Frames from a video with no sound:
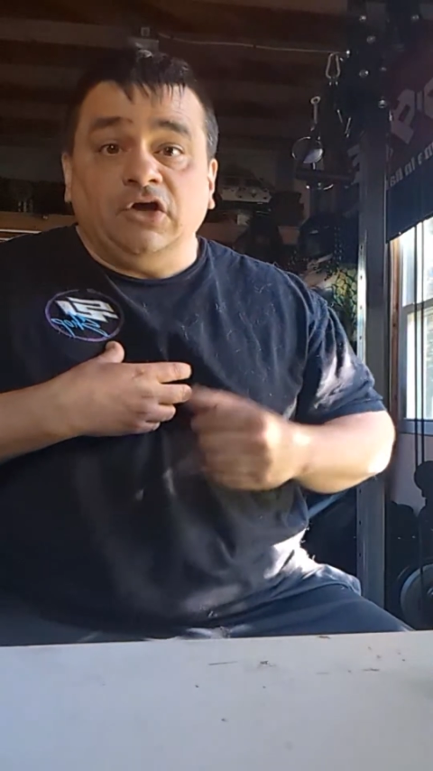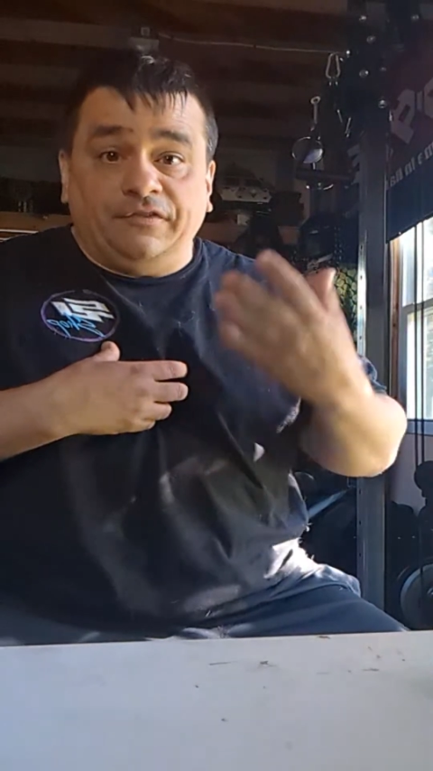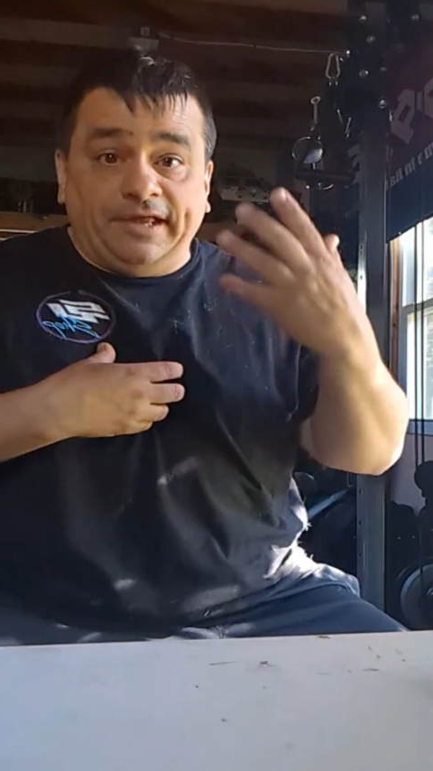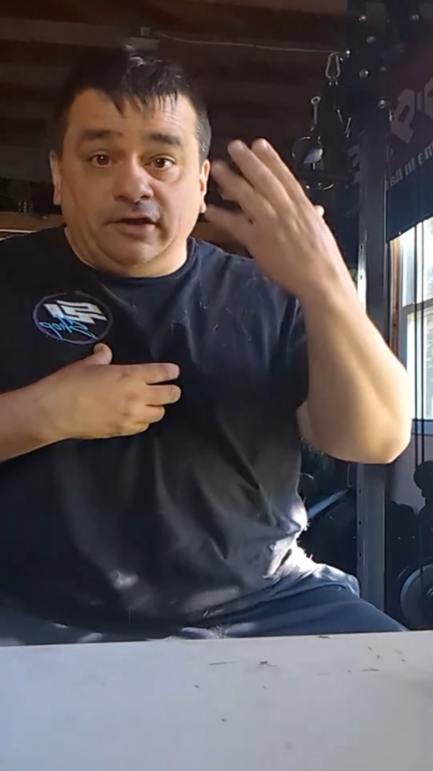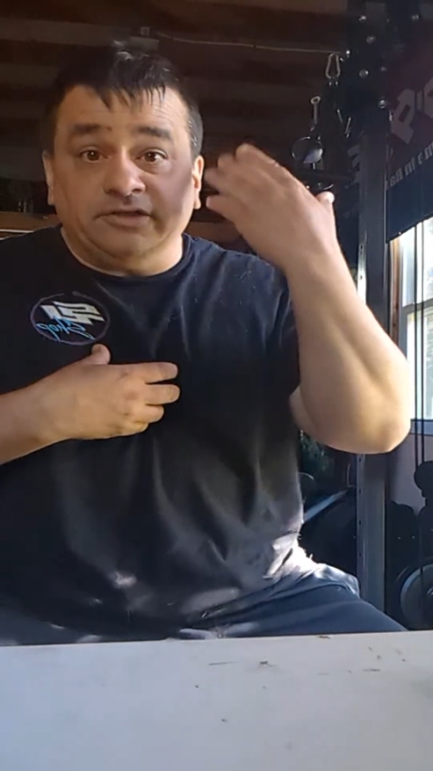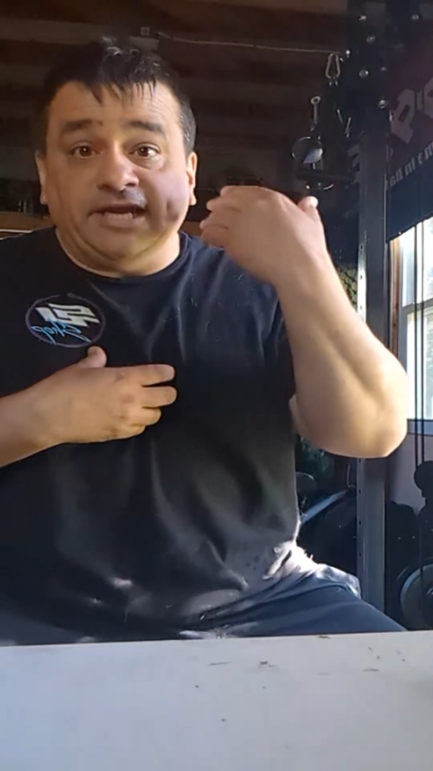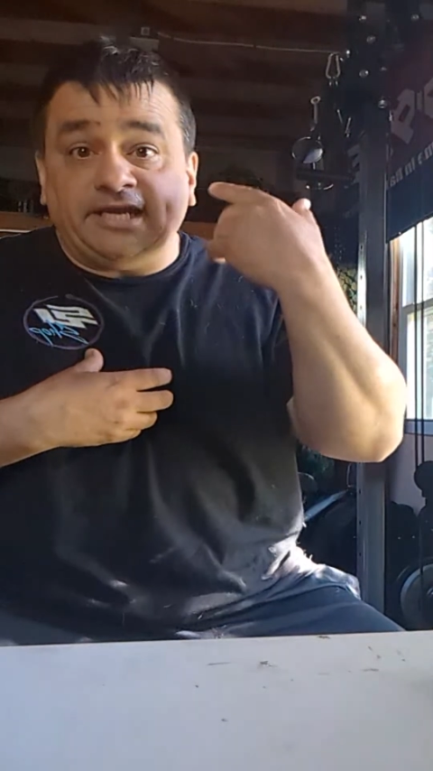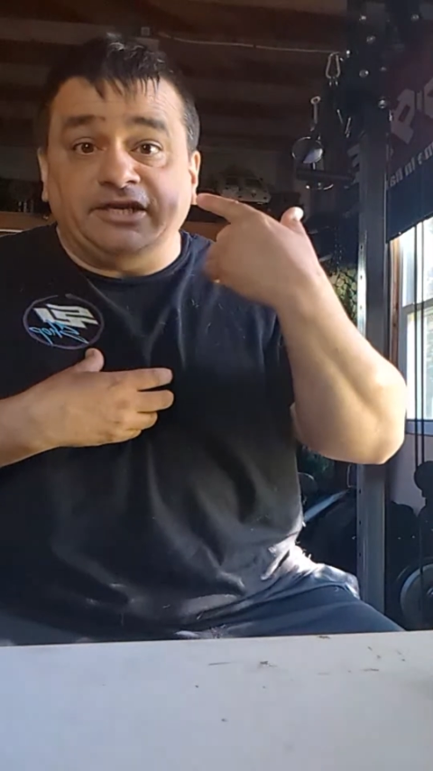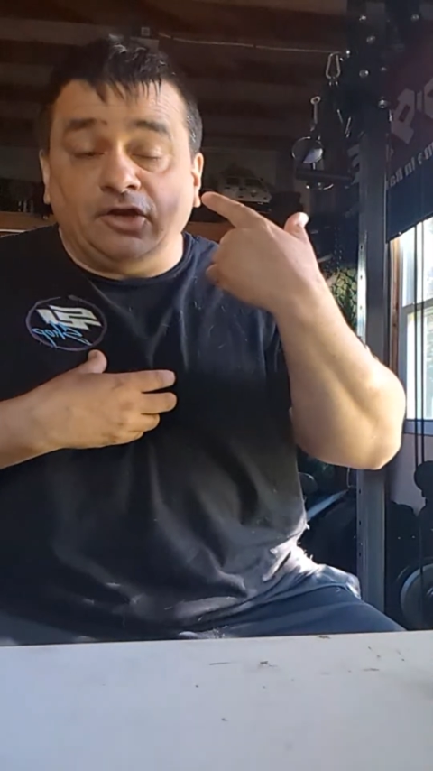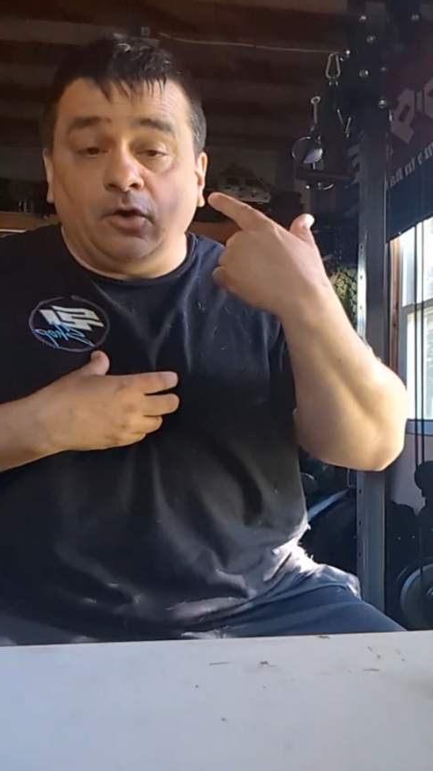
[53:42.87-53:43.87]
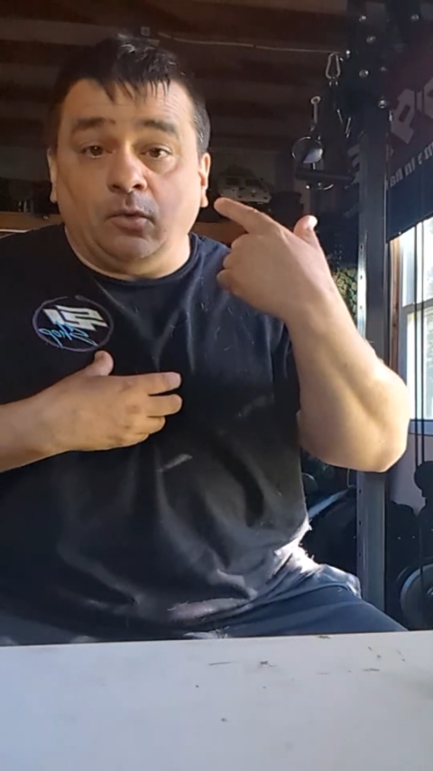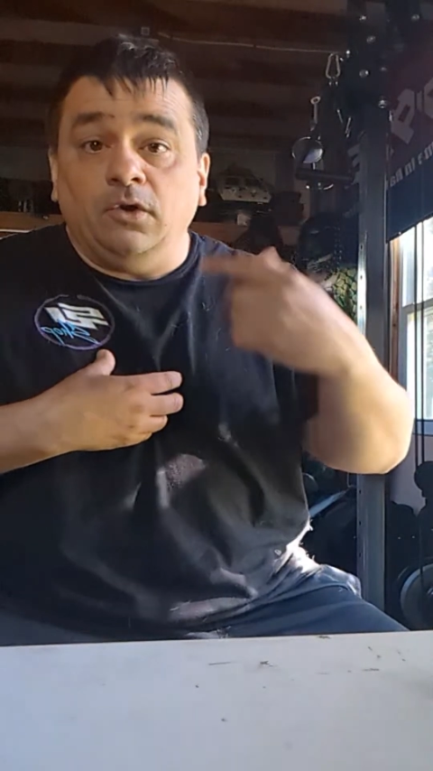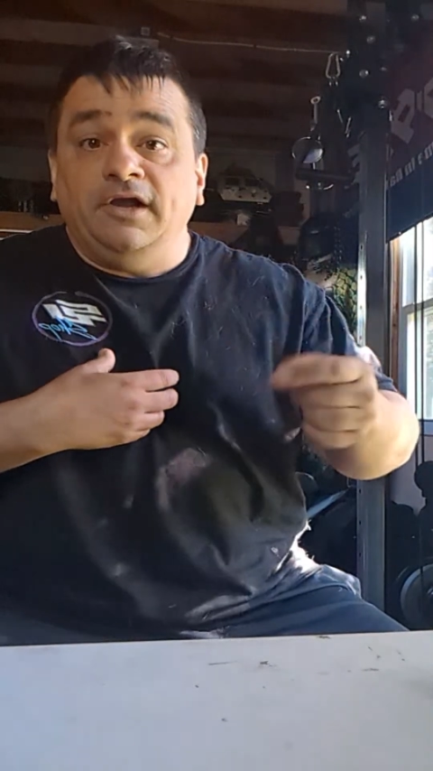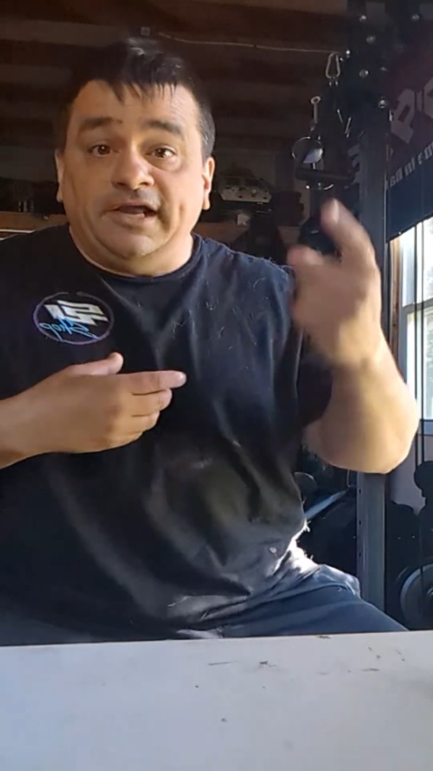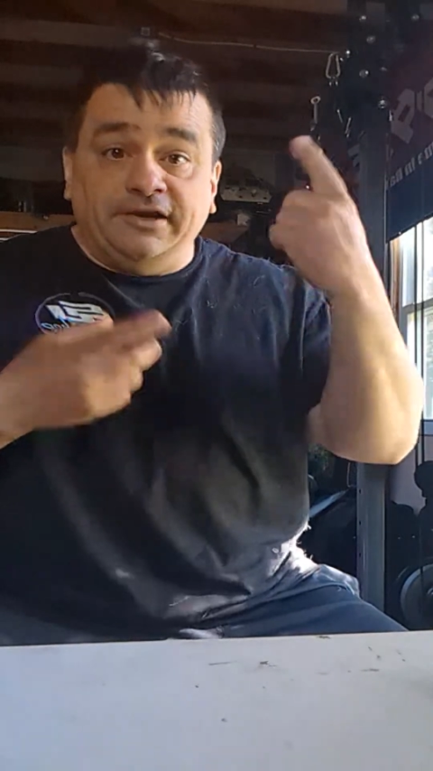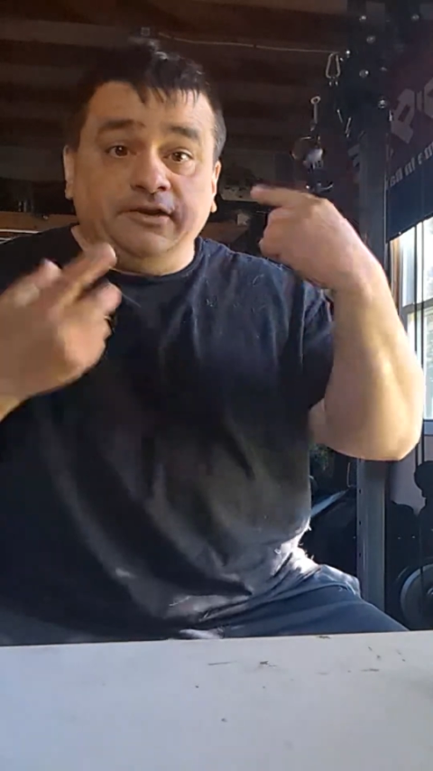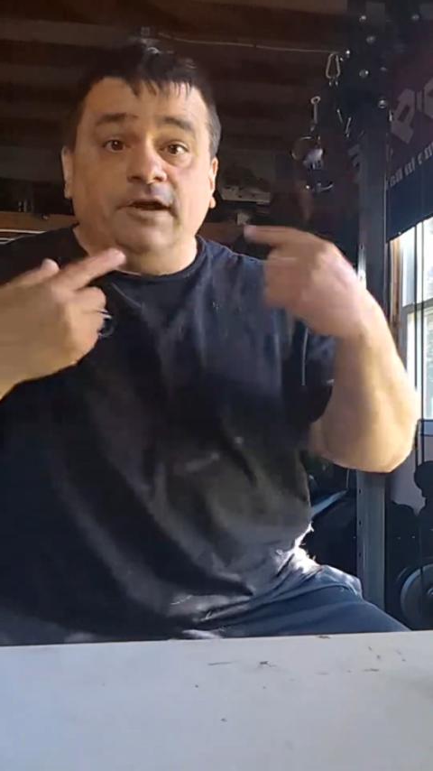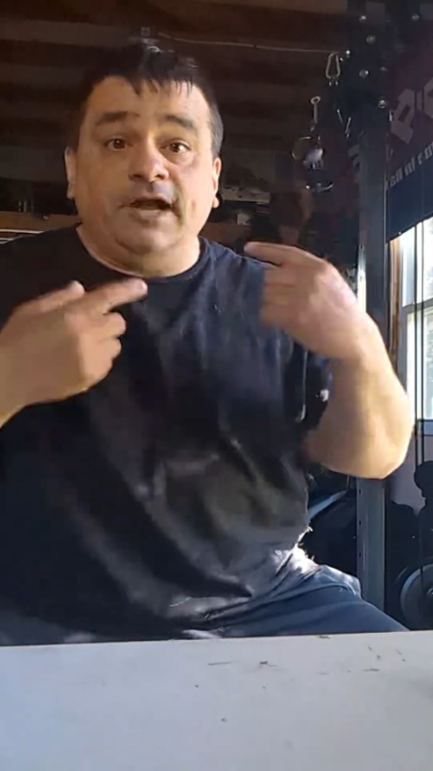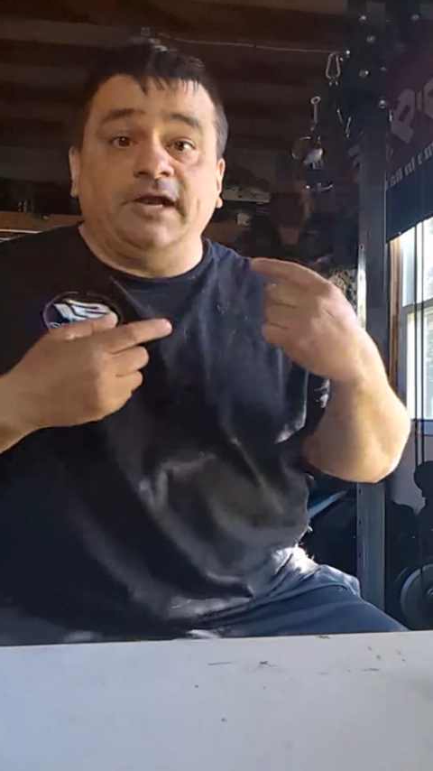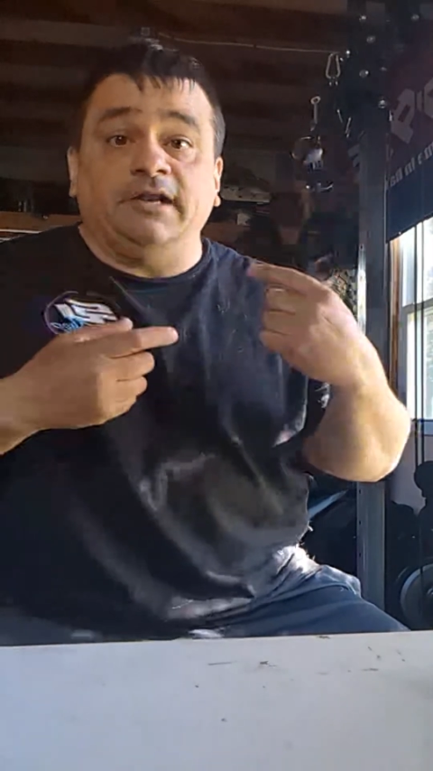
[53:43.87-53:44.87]
They are taking note
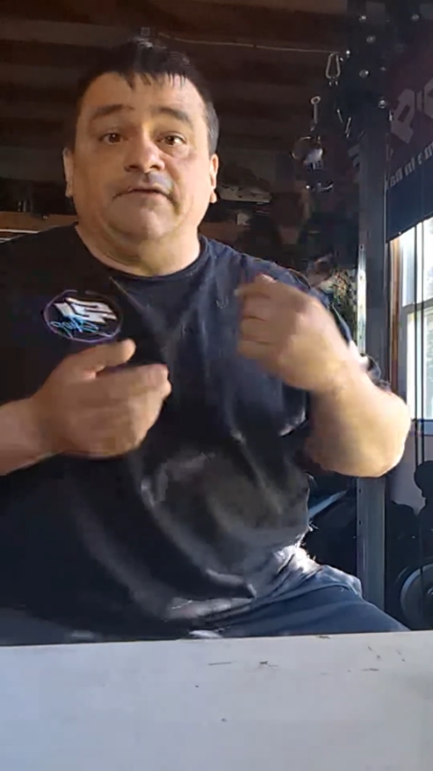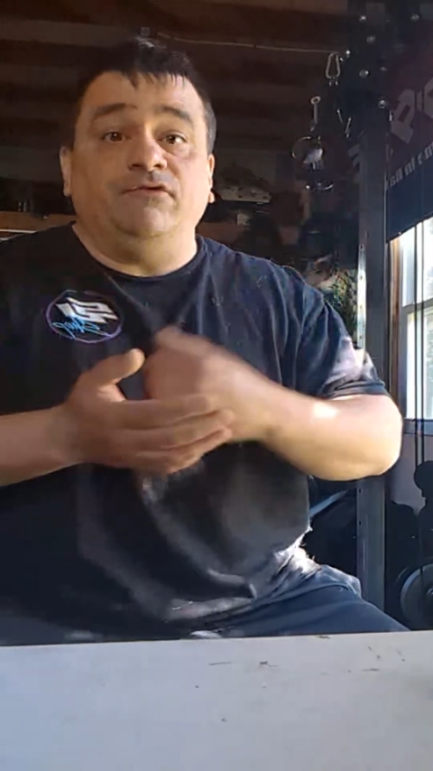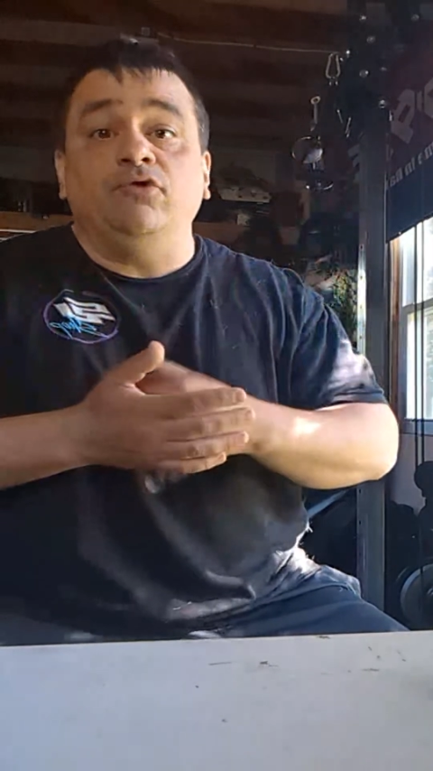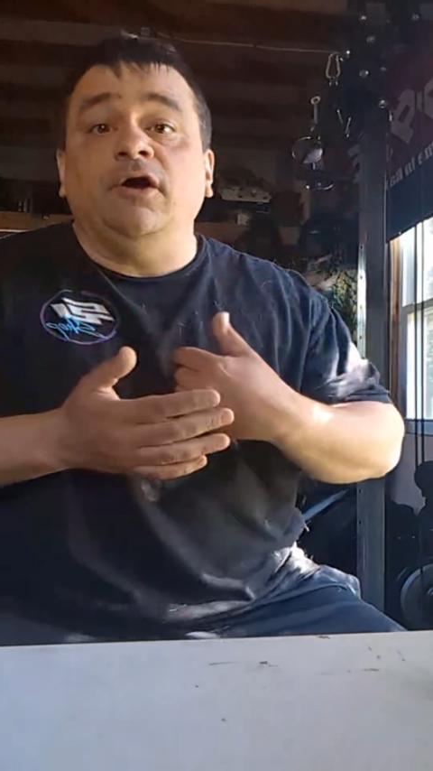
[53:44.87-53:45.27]
in their head.